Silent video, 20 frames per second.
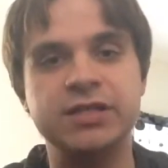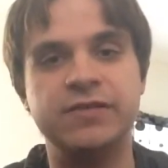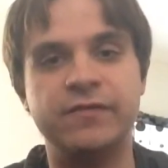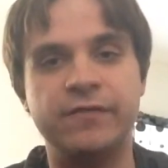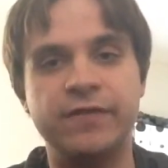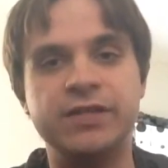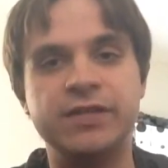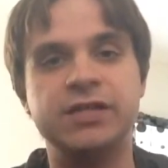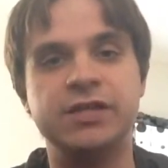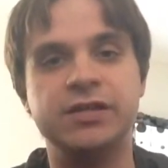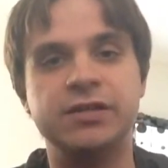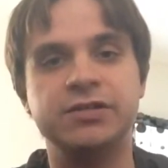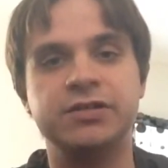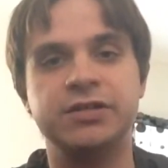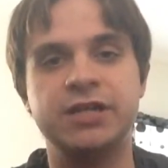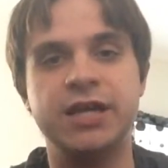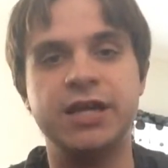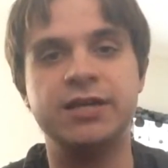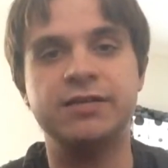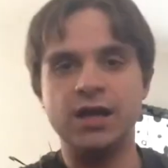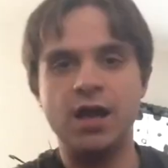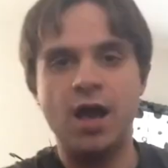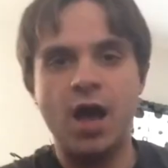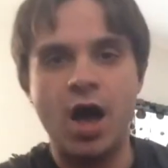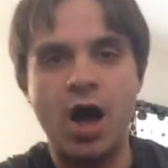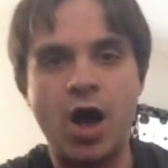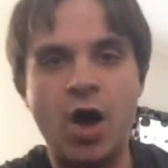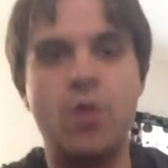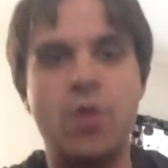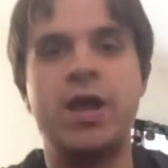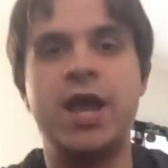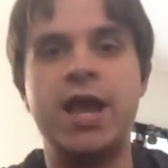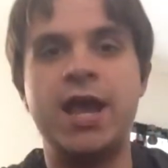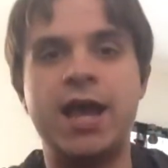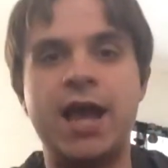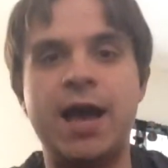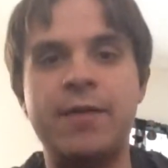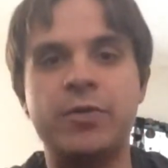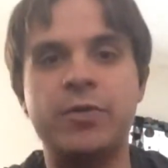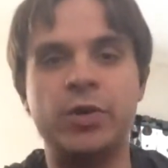to visit your state.
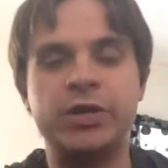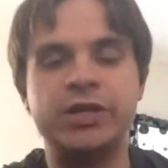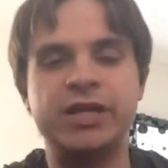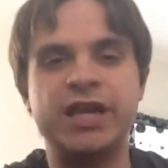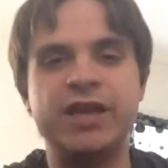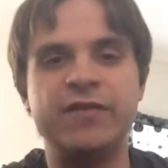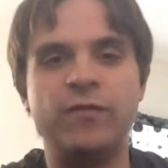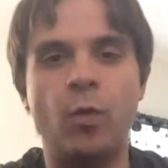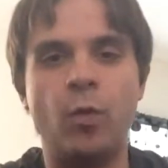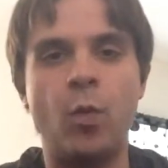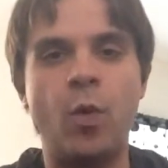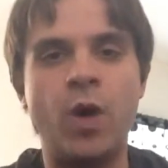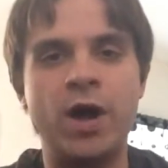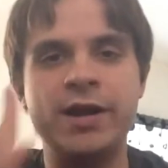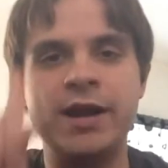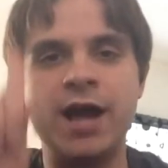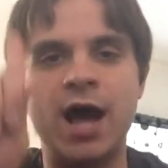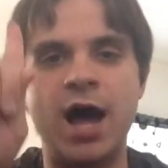Okay, I'm going to give 1